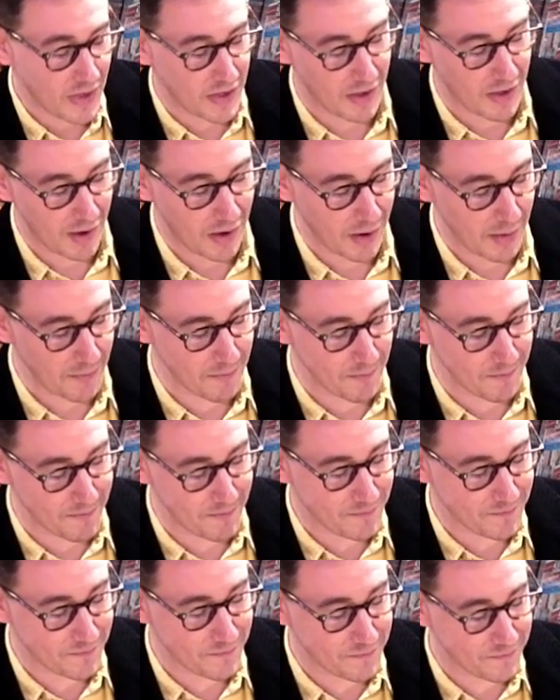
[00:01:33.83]

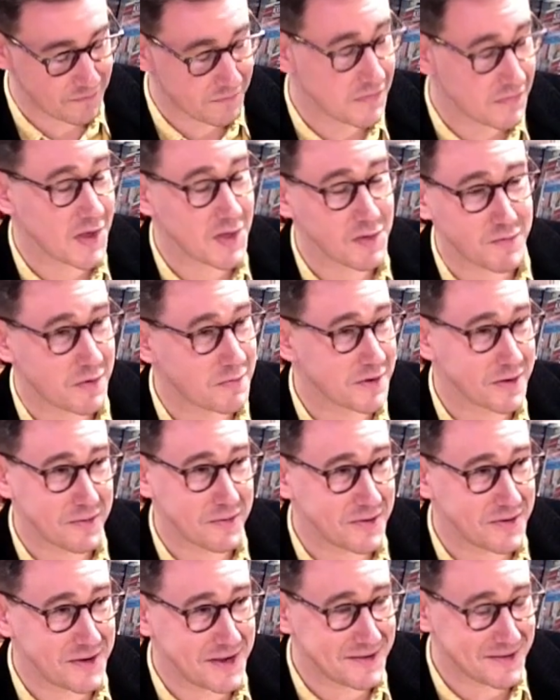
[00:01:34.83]
That's probably
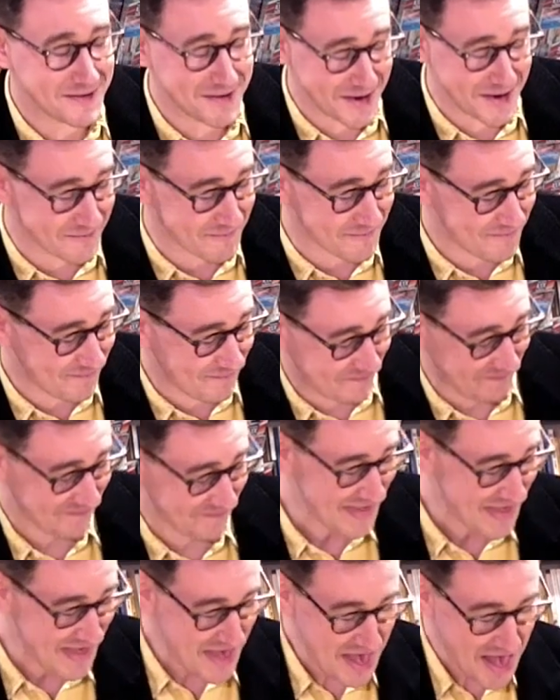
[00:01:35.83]
all you need to
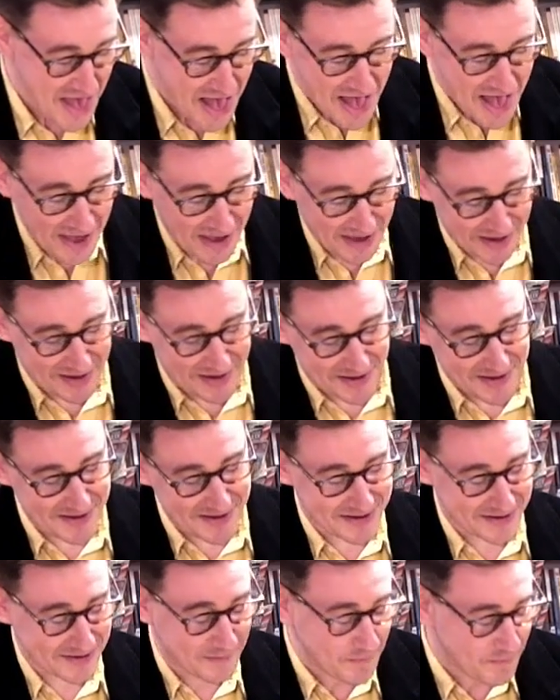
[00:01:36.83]
know.